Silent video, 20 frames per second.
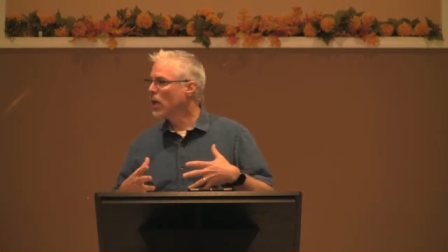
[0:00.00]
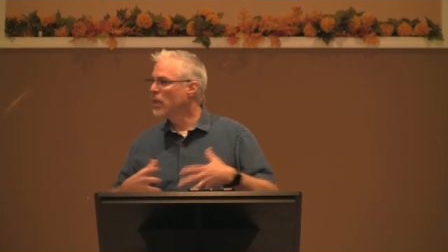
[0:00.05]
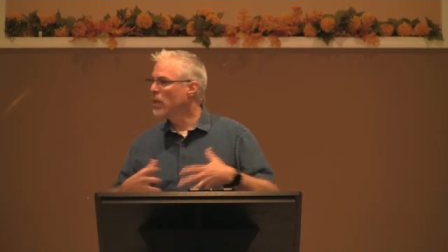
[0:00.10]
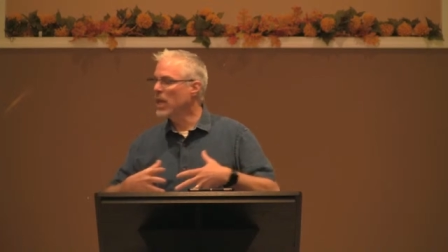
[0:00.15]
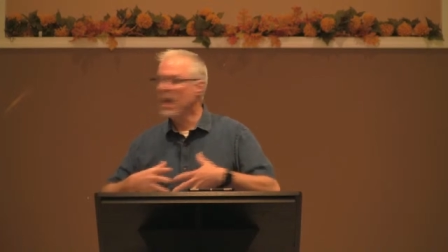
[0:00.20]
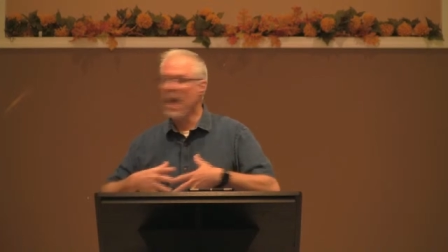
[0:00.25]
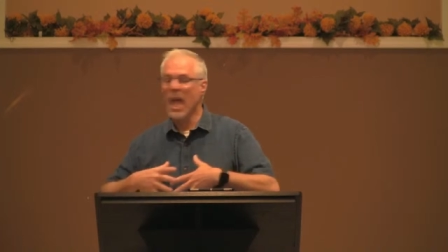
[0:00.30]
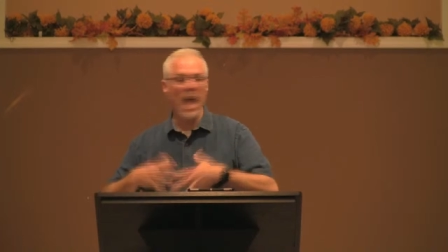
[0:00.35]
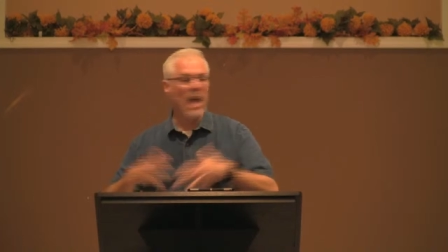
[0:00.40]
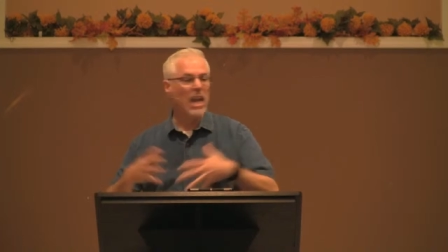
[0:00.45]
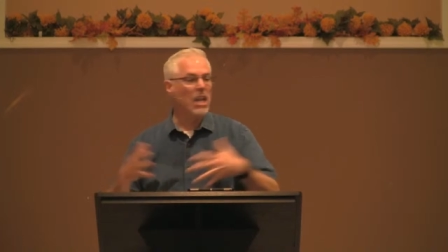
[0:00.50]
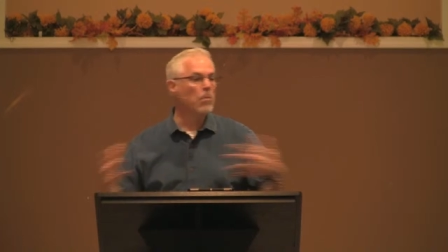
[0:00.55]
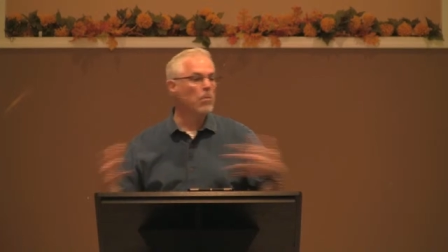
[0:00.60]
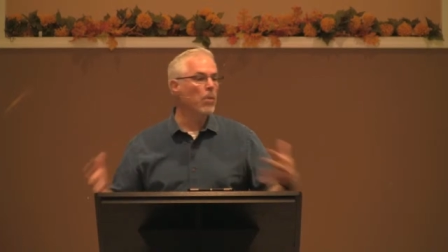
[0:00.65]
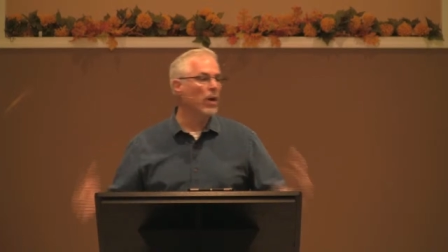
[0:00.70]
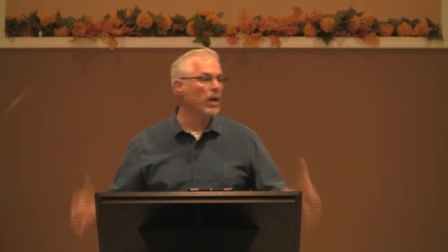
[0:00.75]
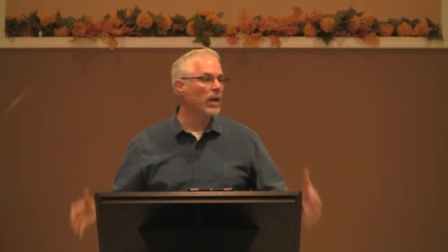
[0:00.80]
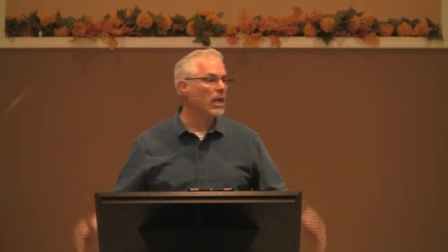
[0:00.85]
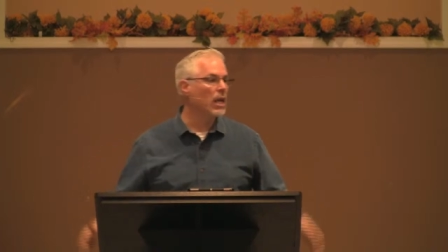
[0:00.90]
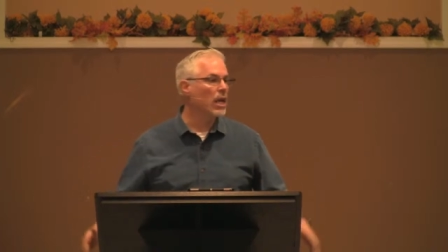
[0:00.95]
than
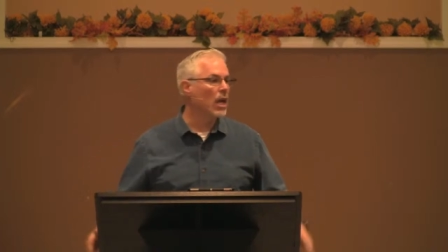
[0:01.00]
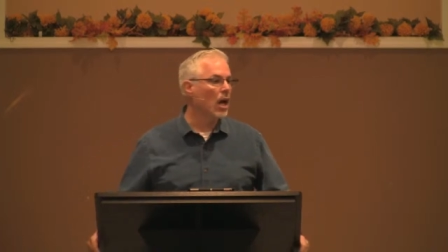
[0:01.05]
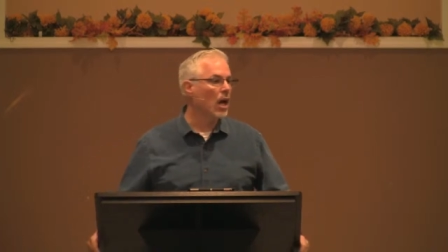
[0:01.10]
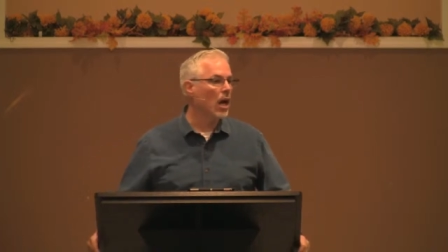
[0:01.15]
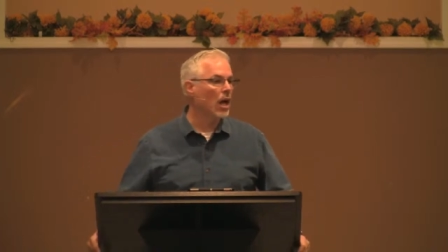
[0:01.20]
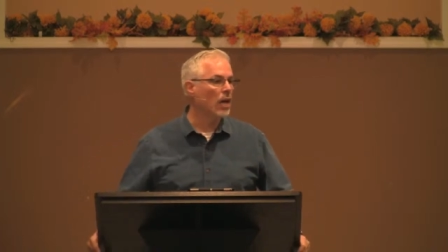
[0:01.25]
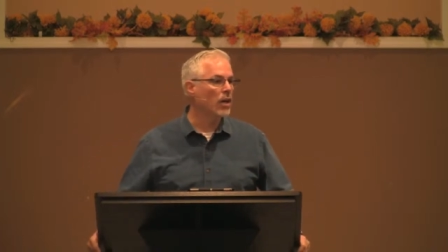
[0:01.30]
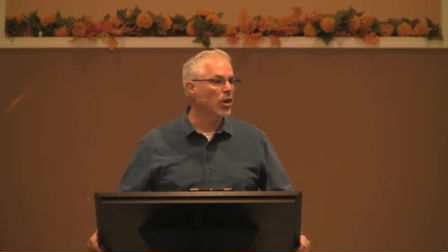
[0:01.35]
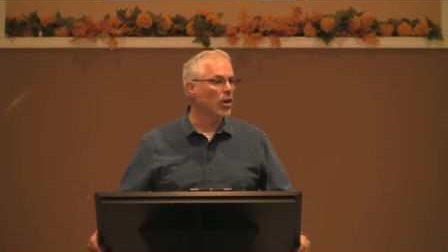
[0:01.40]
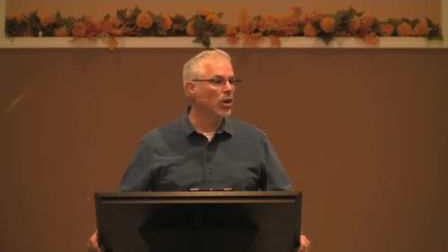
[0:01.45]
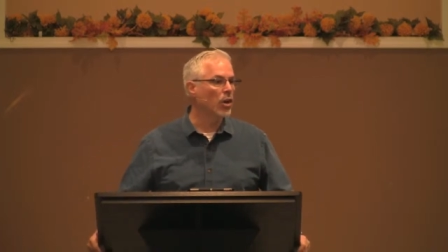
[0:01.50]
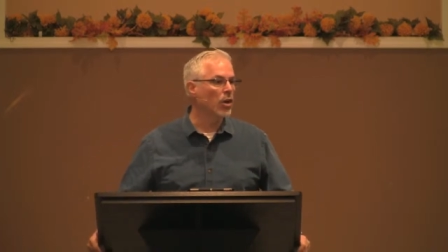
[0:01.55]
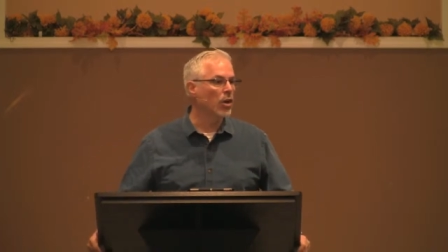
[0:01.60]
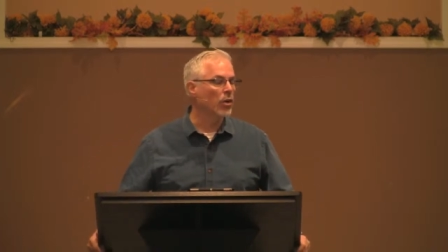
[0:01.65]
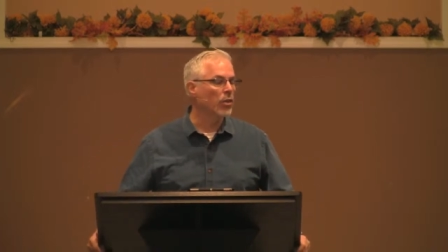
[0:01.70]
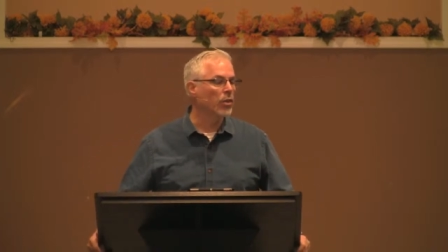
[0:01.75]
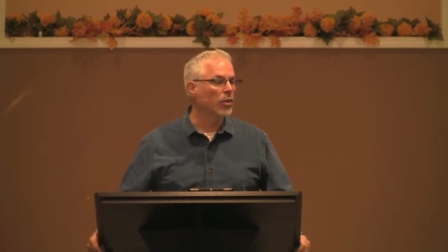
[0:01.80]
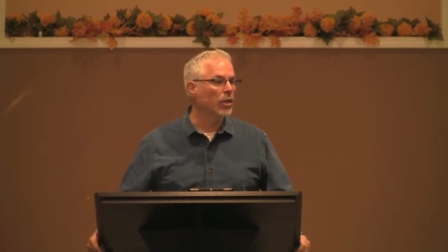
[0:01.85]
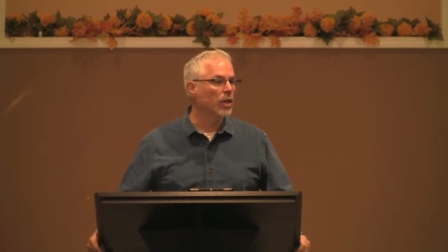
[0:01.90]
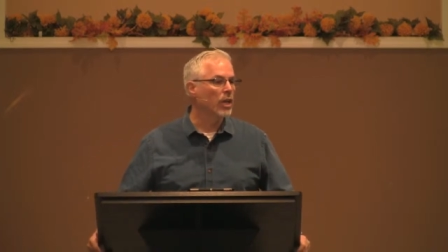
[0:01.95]
anybody on
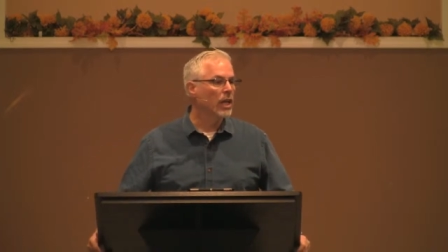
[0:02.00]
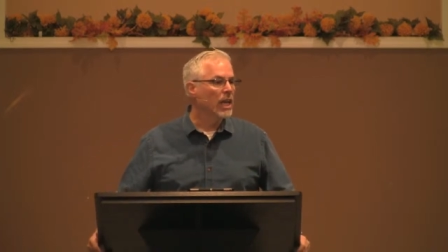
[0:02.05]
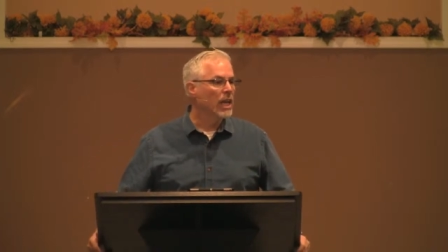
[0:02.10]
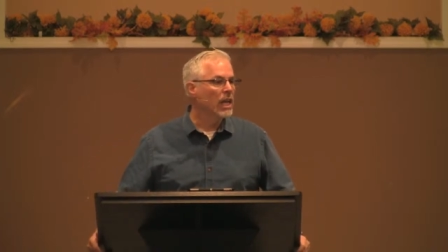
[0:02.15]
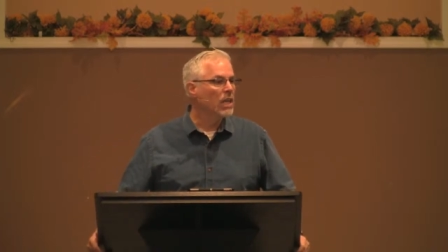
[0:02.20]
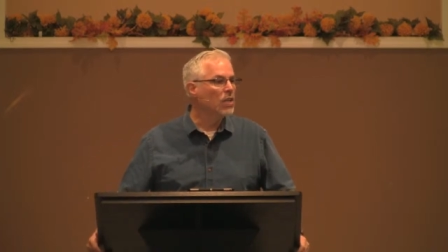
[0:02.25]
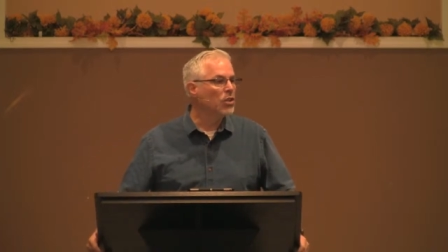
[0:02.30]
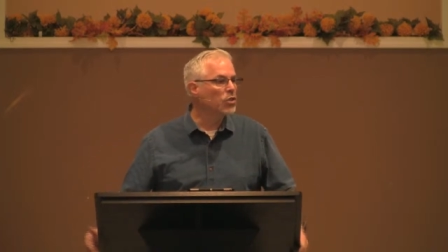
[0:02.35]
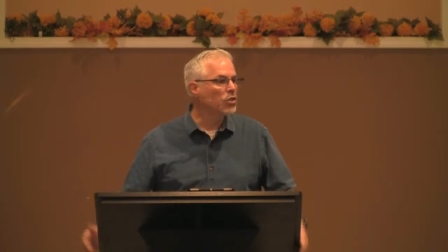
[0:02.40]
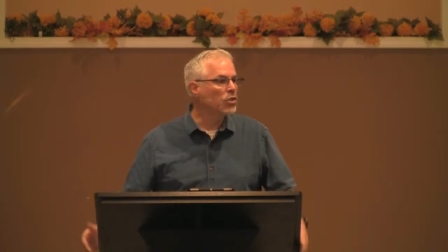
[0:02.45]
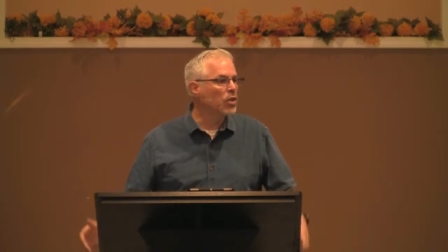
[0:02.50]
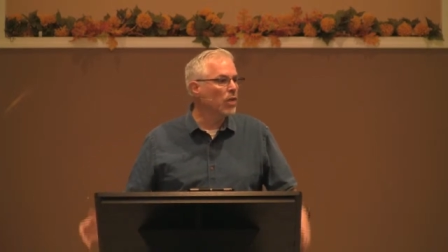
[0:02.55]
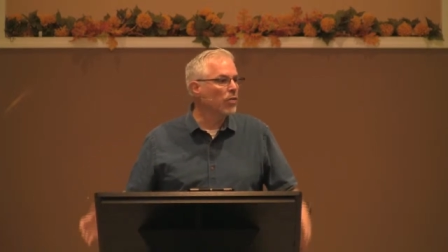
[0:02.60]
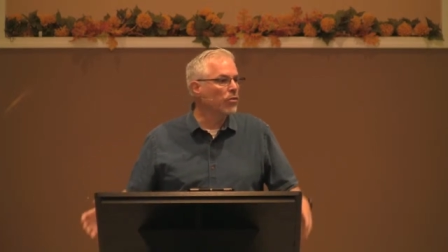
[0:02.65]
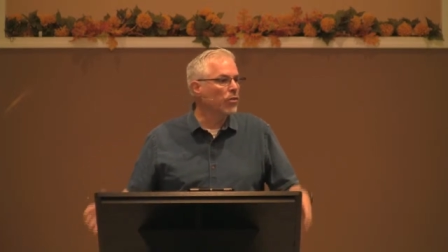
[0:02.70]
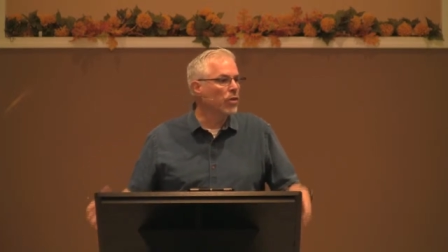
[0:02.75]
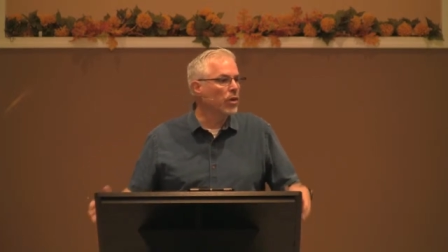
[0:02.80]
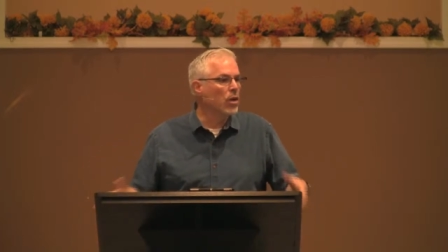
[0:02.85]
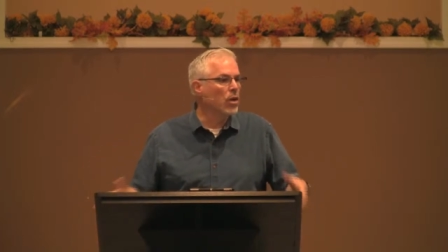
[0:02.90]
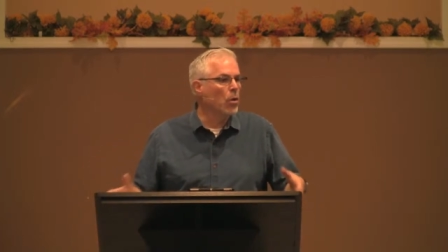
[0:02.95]
earth. His
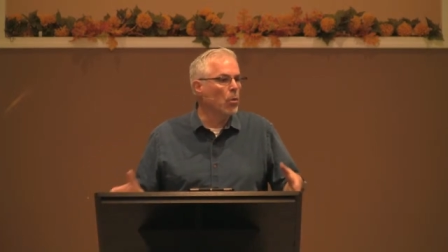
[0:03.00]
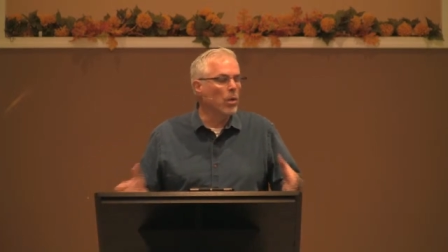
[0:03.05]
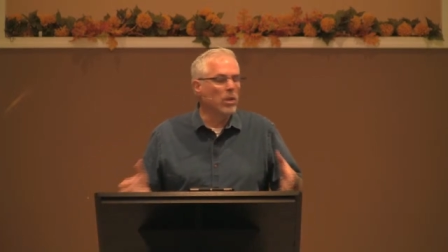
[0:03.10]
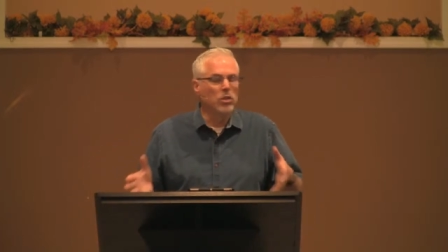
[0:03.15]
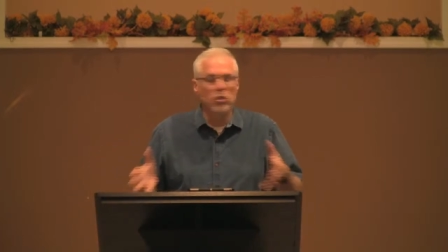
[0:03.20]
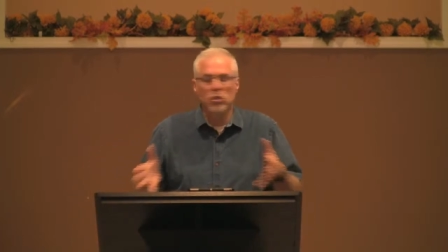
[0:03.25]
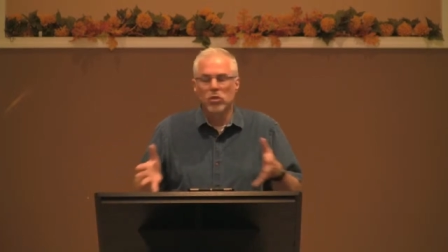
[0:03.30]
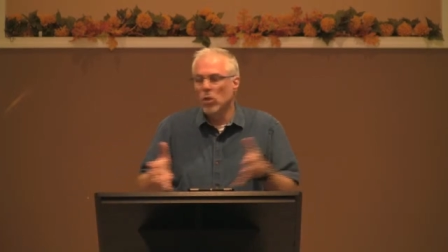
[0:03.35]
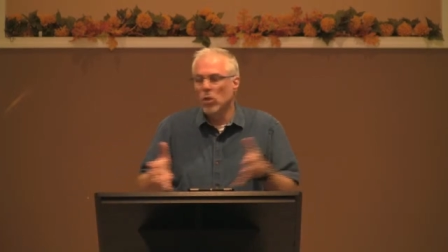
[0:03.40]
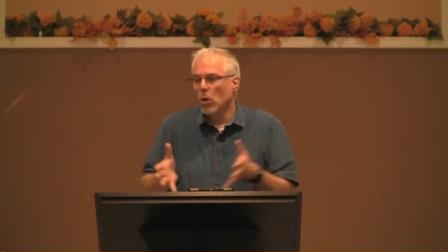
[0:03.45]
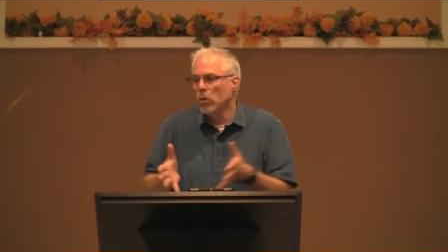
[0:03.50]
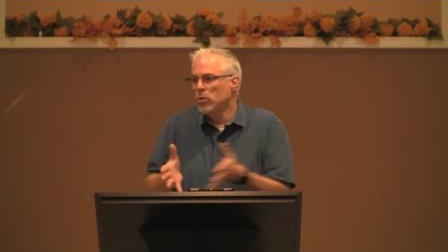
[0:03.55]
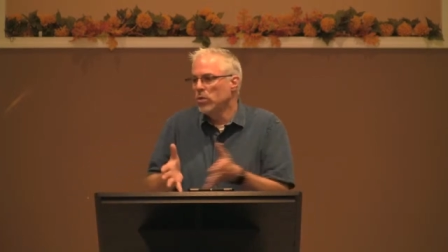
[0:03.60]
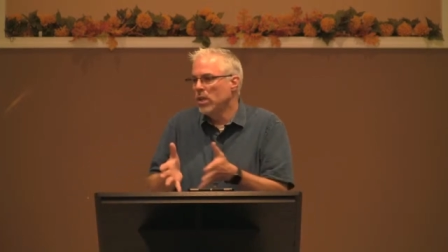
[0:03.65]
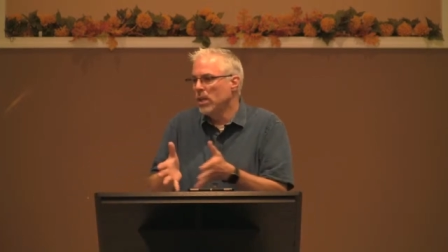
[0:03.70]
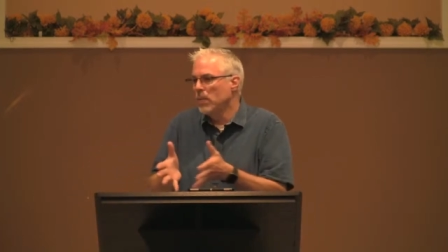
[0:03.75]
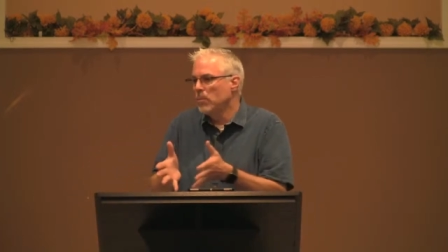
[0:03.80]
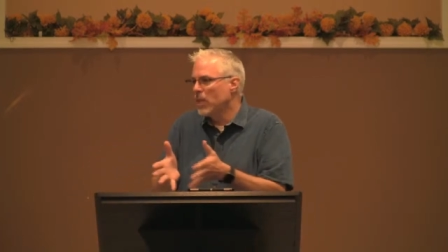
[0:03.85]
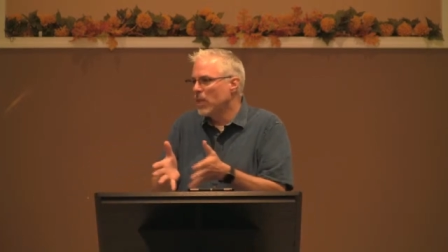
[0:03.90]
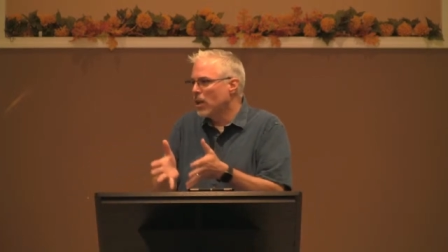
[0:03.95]
suffering went so
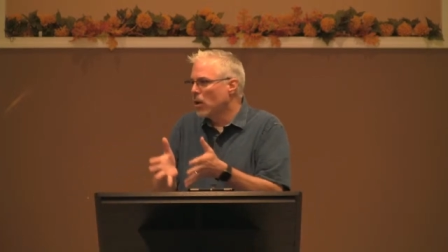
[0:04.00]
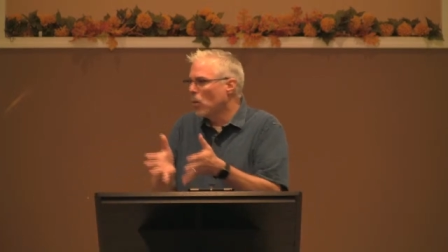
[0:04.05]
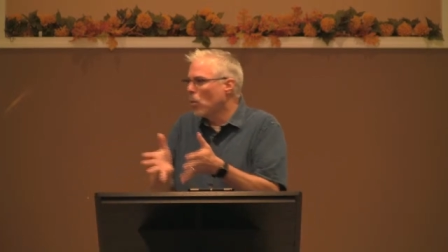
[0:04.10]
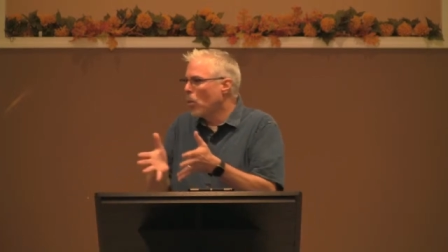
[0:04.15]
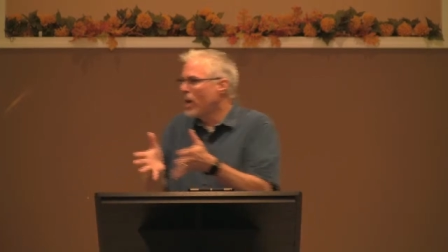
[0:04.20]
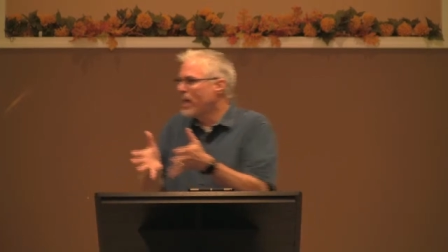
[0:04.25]
deep that it